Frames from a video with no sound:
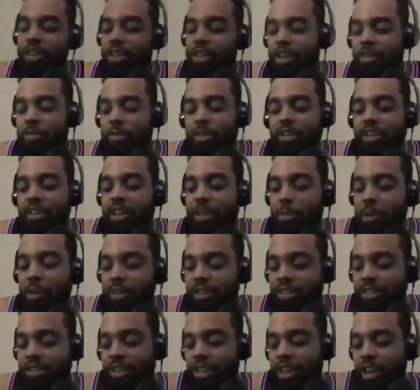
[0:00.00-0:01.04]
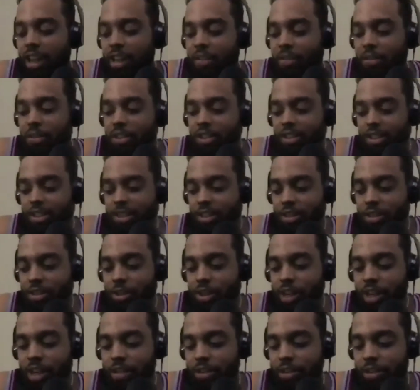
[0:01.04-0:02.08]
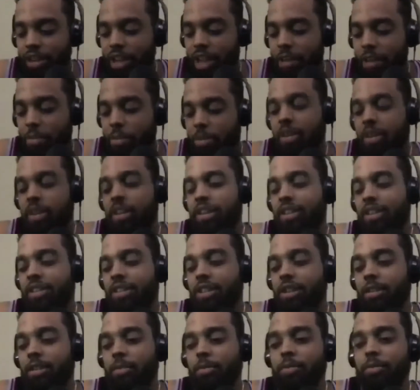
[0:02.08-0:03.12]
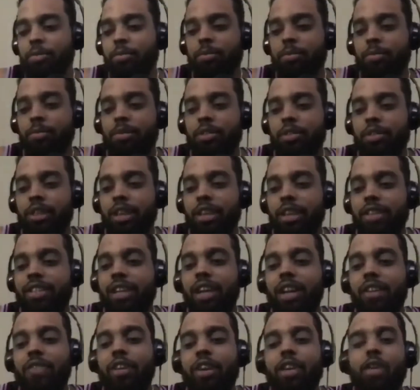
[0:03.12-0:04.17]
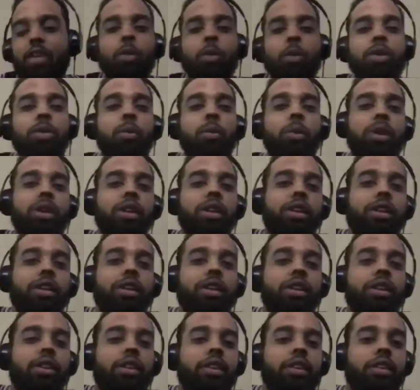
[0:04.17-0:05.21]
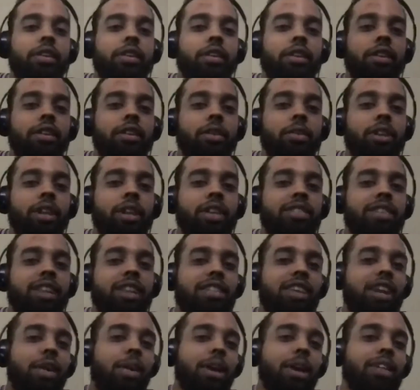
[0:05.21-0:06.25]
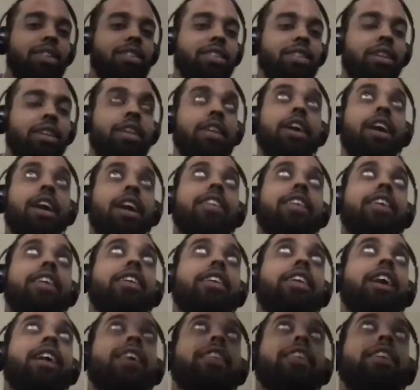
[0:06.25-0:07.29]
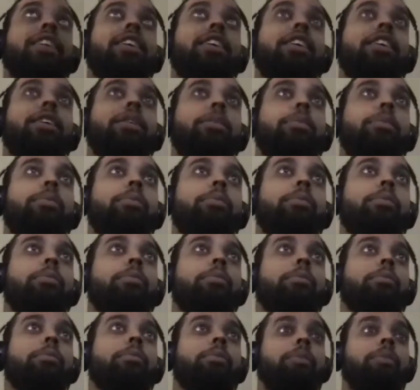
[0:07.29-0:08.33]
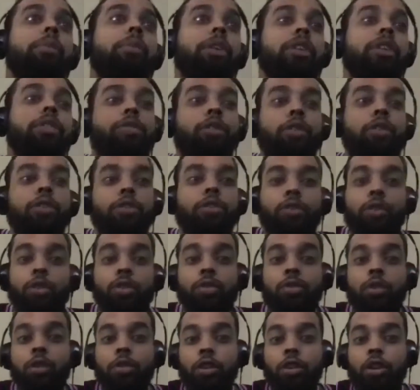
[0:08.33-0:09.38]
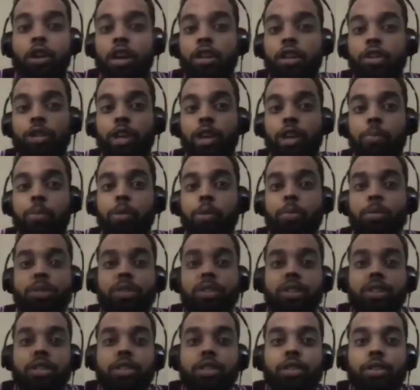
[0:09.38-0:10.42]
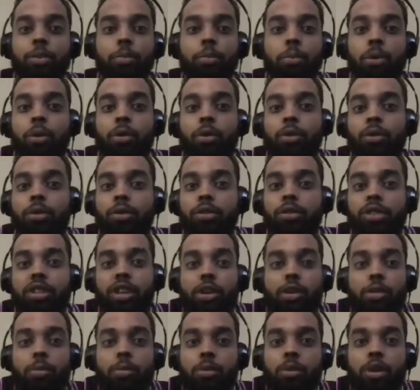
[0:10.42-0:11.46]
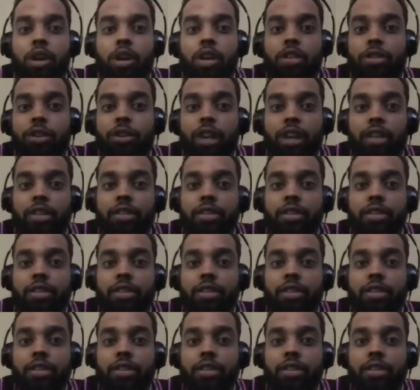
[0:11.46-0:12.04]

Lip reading: been thinking about this a lot ever since the trade actually happened, and it's kind of like a win-win. Though that's how I see it. I think for first of all, for contract purposes, they're both on terrible contracts.